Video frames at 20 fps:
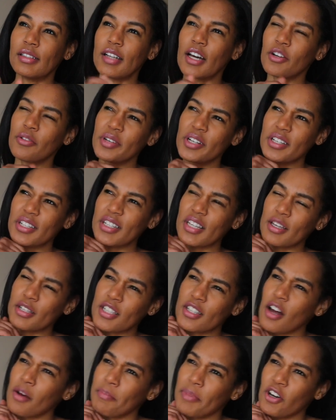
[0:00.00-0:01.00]
I don't want to say,
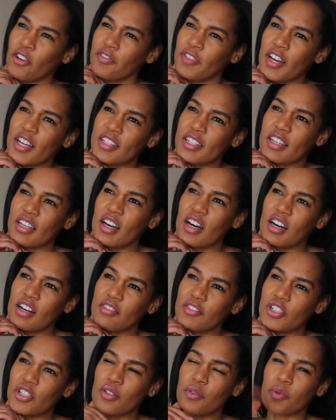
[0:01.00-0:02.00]
it's not Belfast
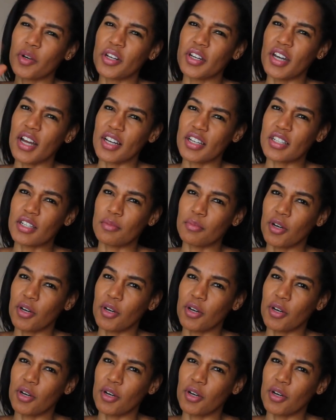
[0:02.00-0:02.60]
Love, it's the one next to